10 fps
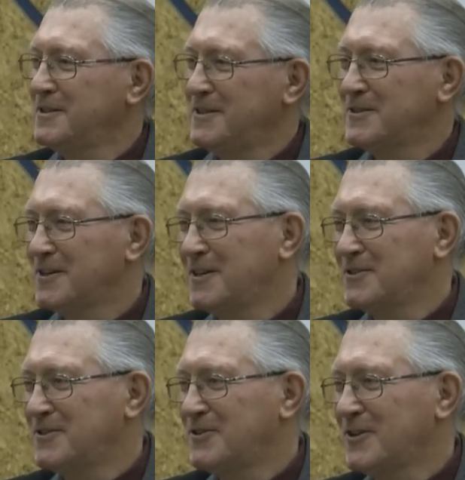either
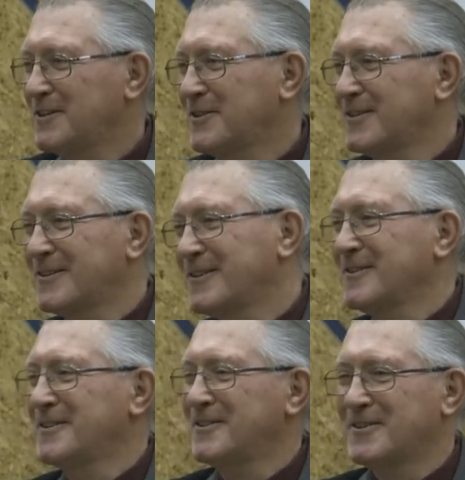as director or
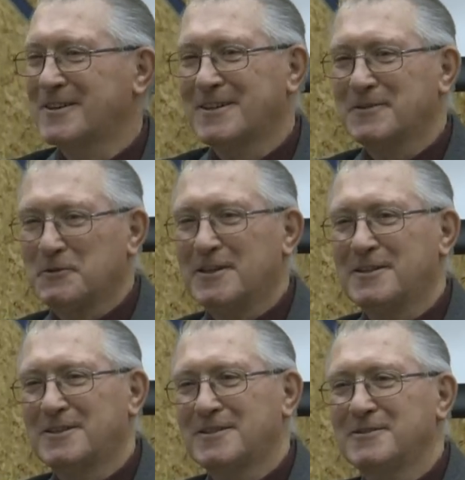alternate director,
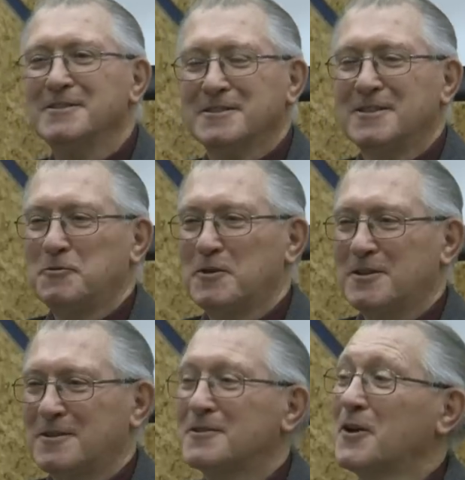but
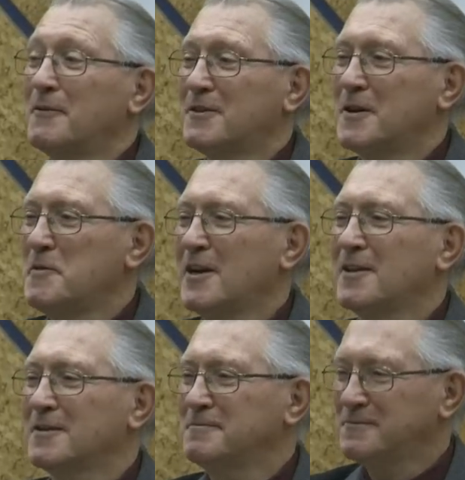not very many
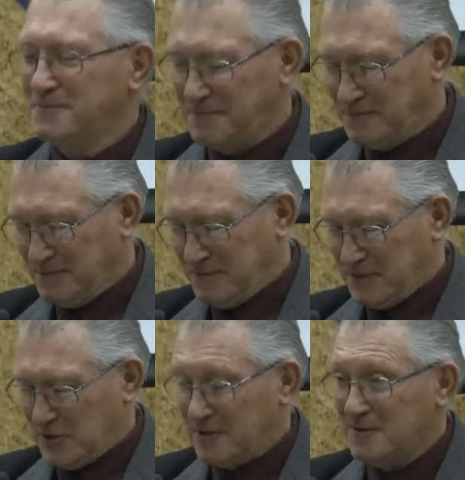of them.
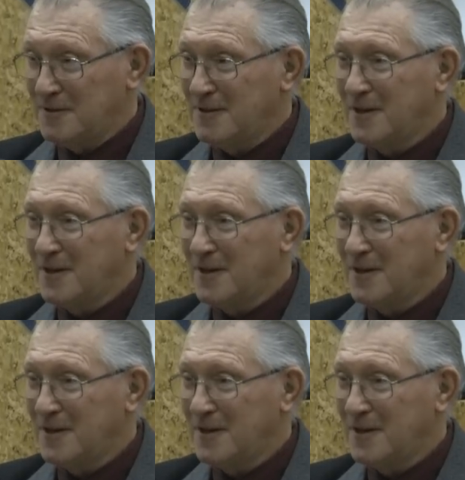So